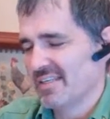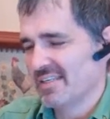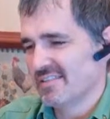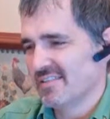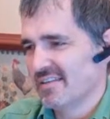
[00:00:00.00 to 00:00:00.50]

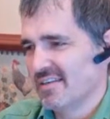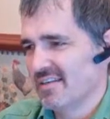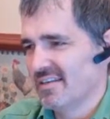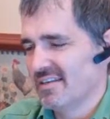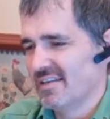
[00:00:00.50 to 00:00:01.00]
It's
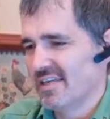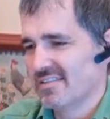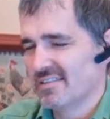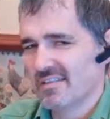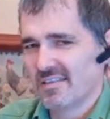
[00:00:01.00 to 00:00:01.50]

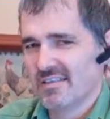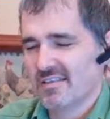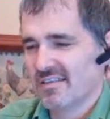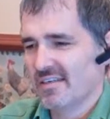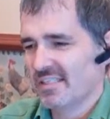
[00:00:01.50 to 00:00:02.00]

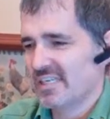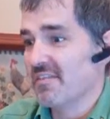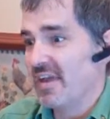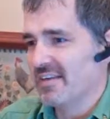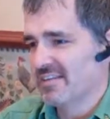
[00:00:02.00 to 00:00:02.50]
an
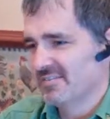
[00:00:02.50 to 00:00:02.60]
event.